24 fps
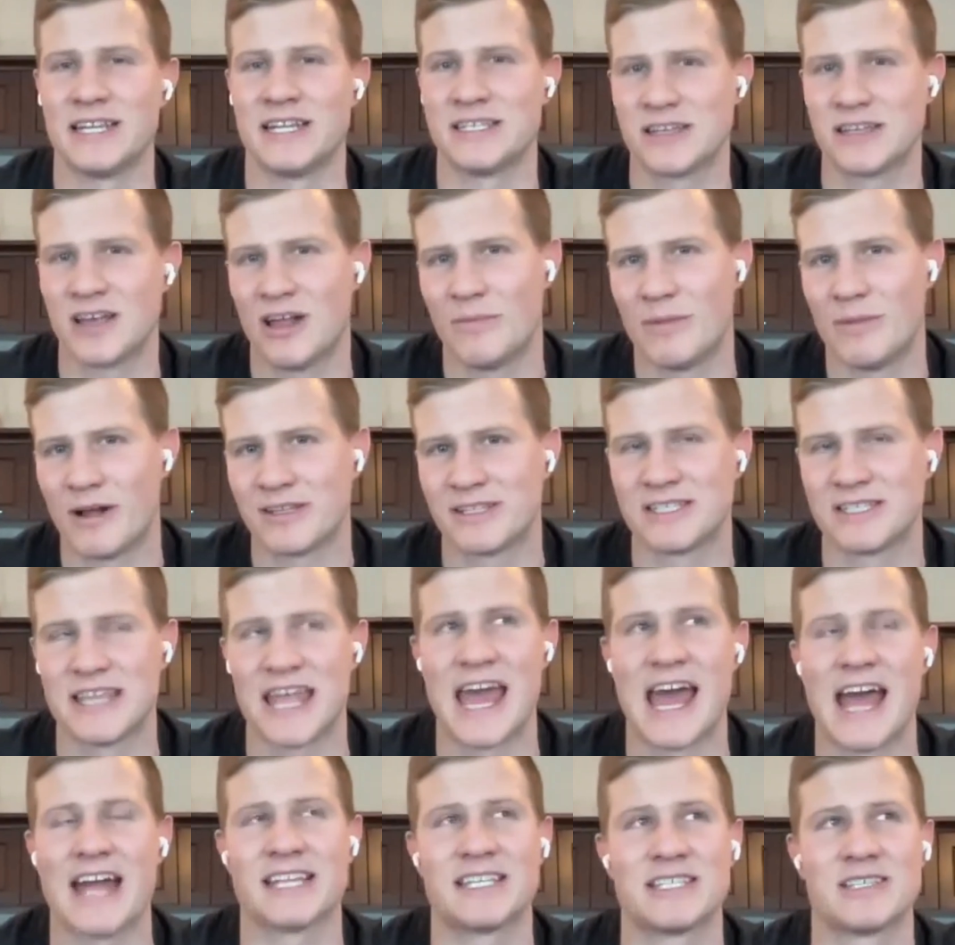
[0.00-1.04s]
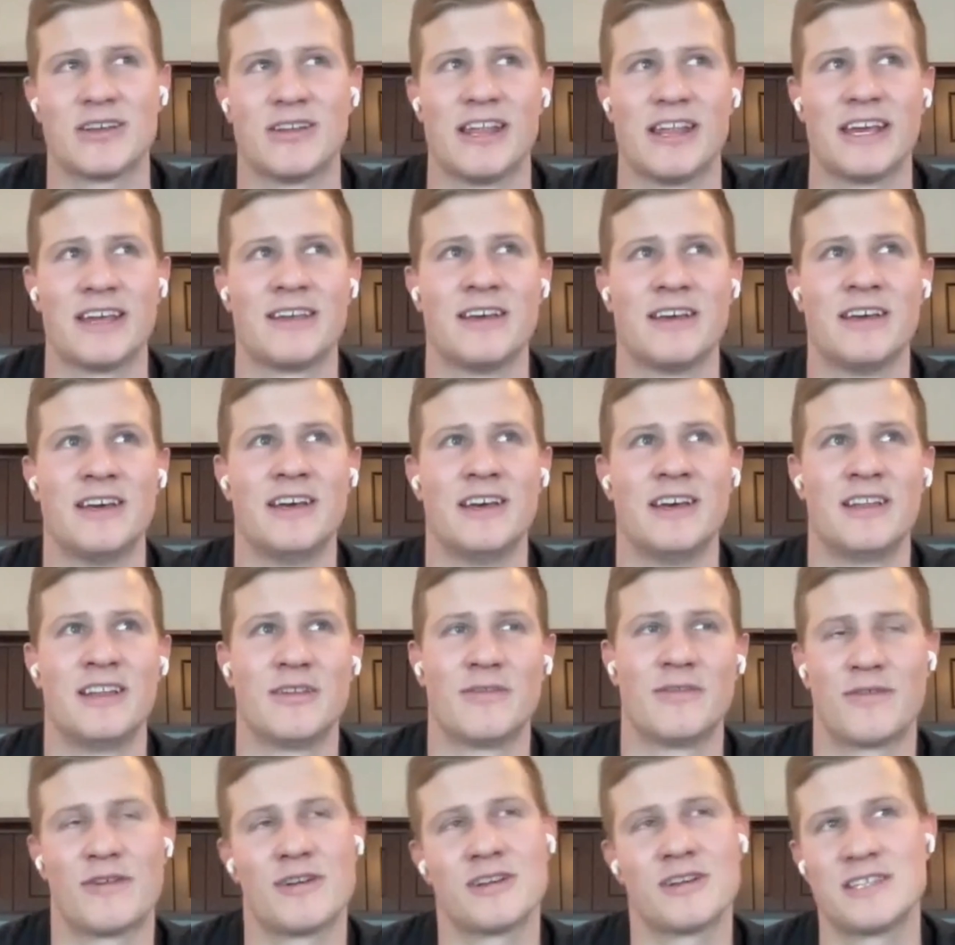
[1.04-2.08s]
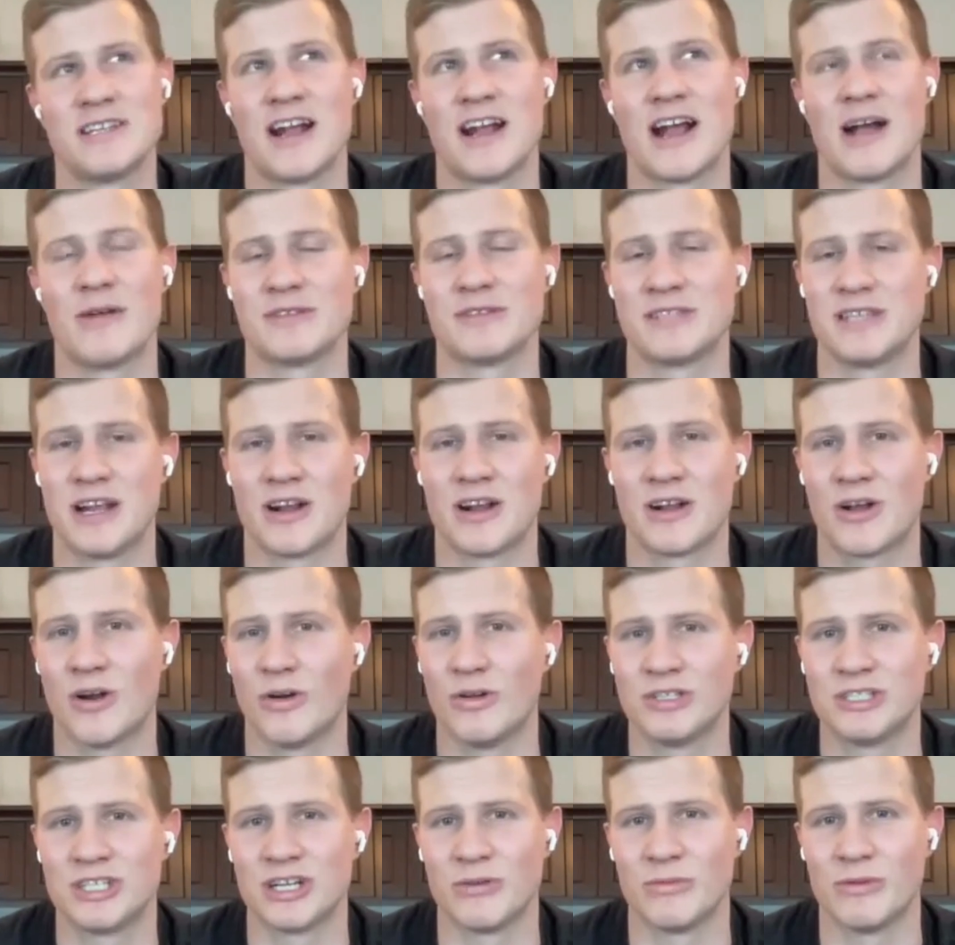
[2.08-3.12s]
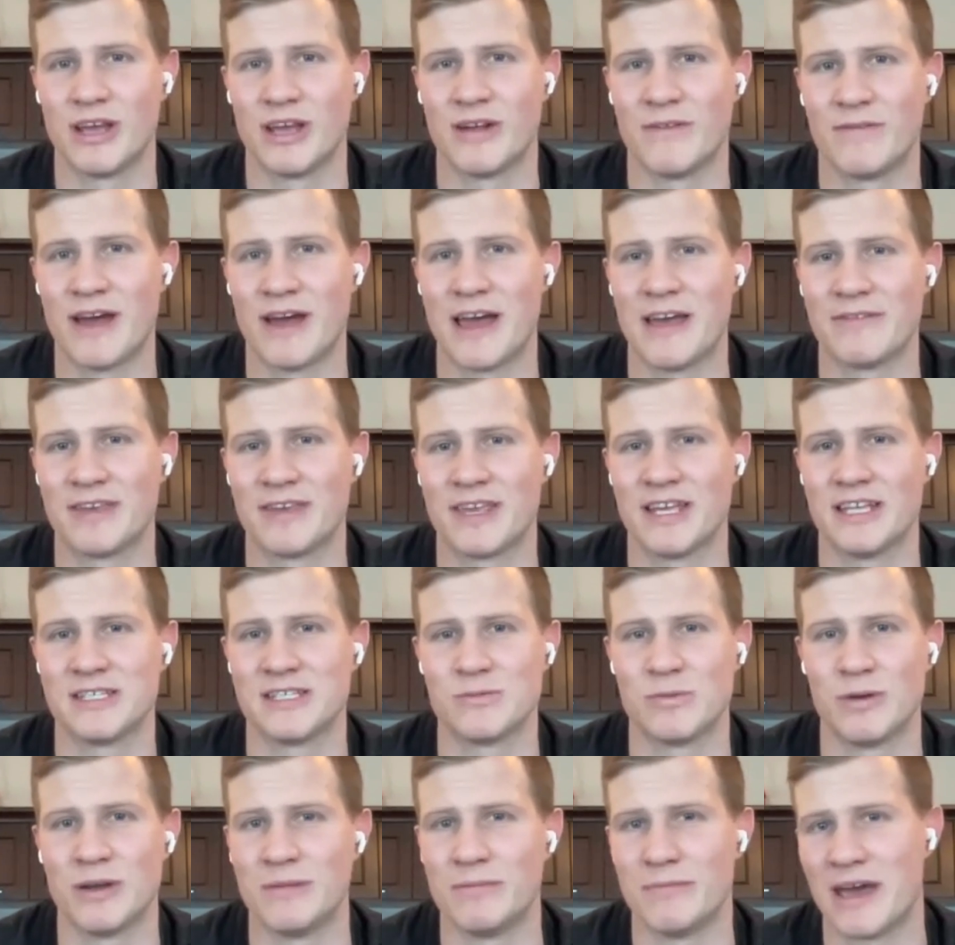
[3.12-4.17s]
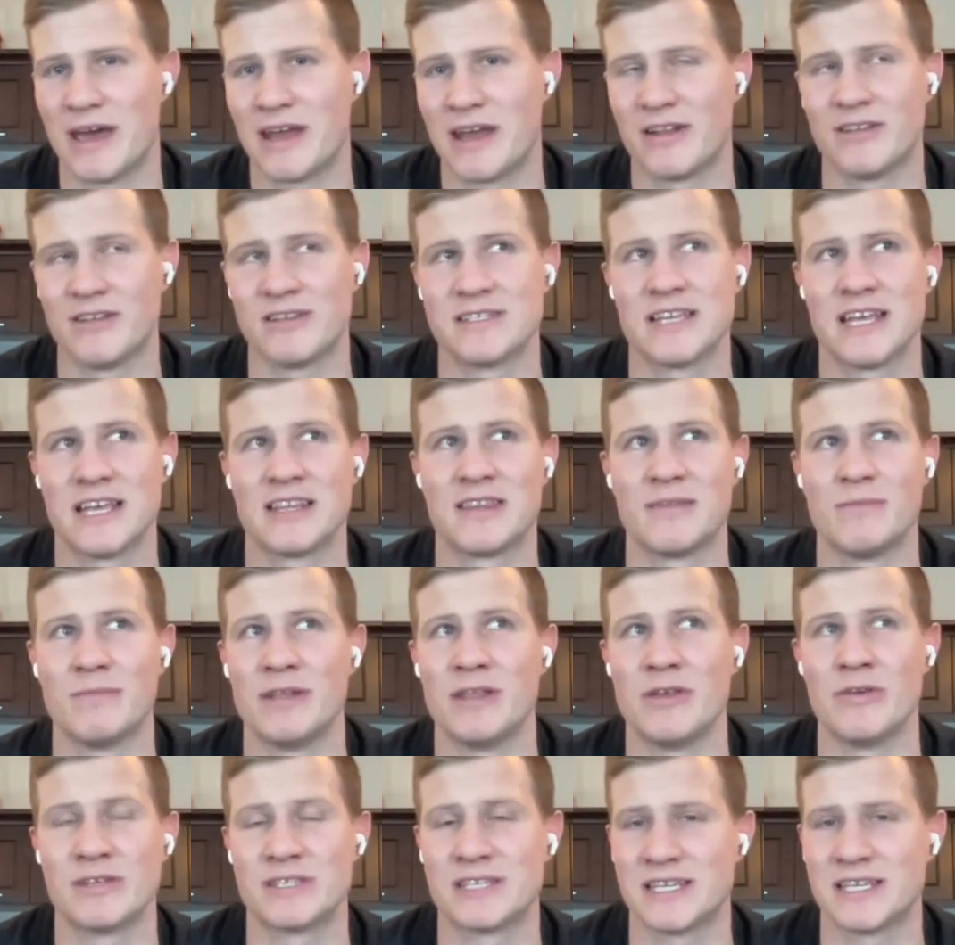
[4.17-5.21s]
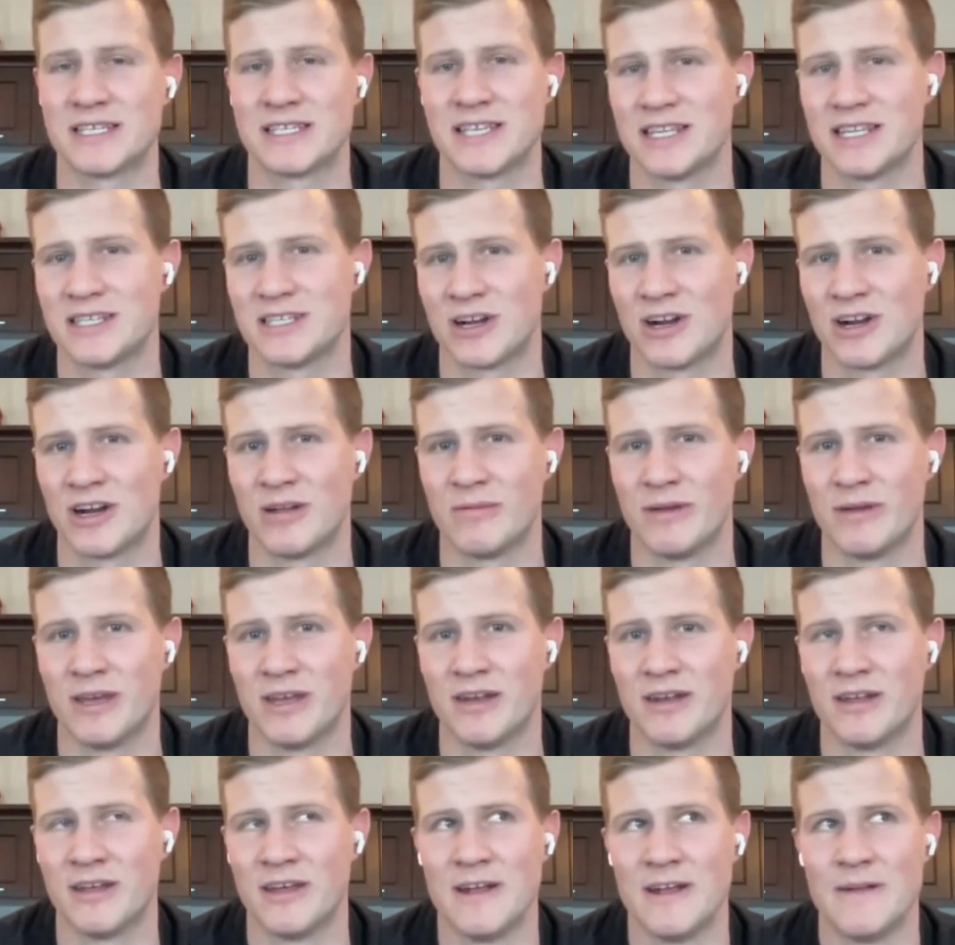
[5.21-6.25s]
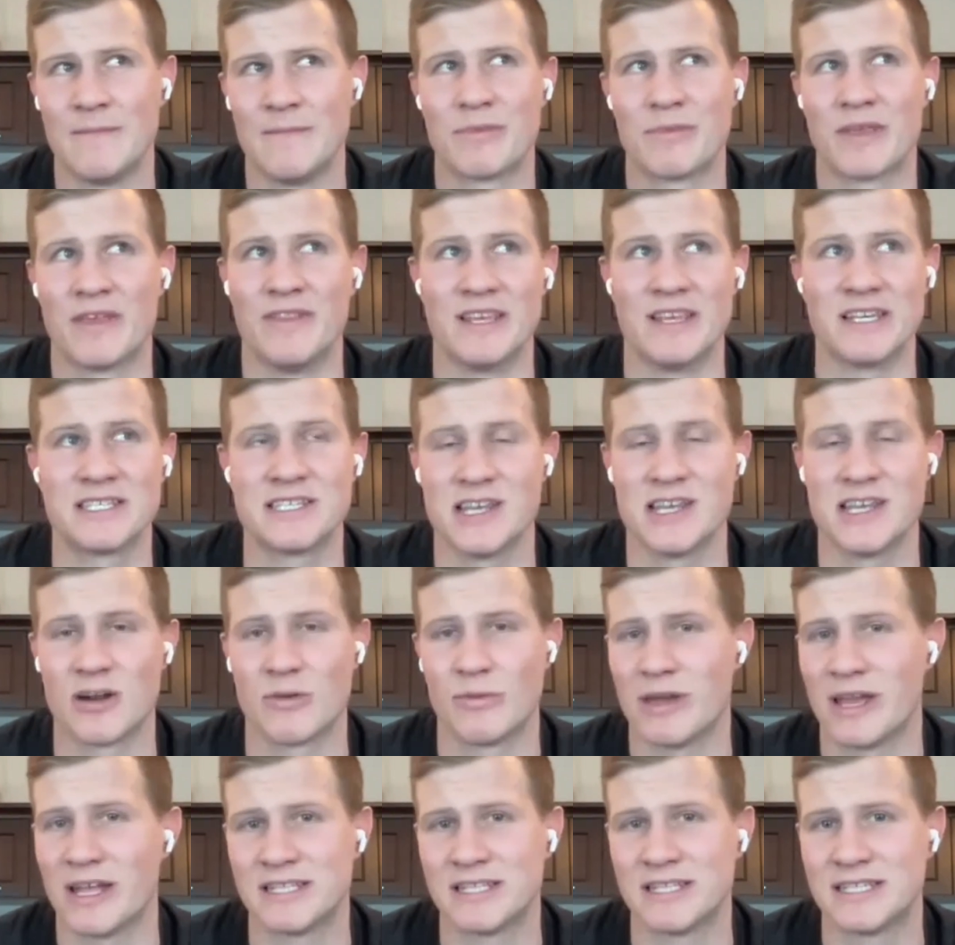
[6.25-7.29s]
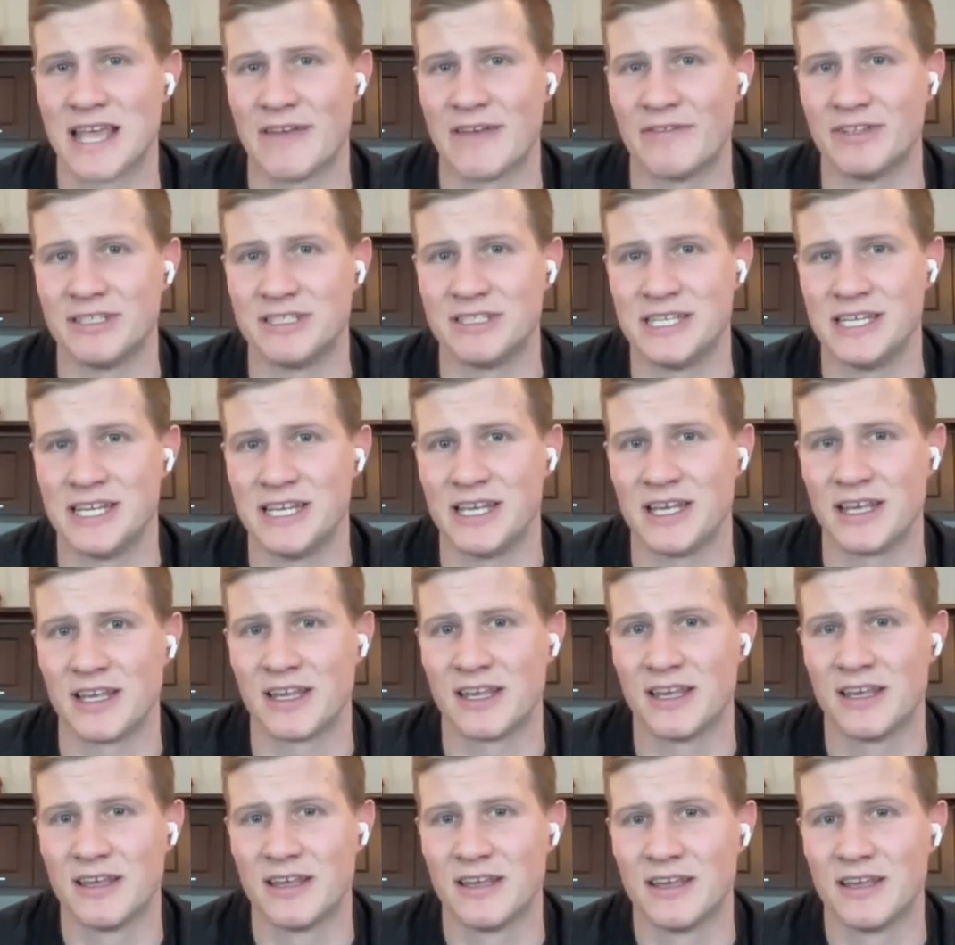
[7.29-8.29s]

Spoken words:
He's all about stats. So like the first year I was there coaching, we had 5 kids win medals at the Minusa State tournament, and this year we had 17.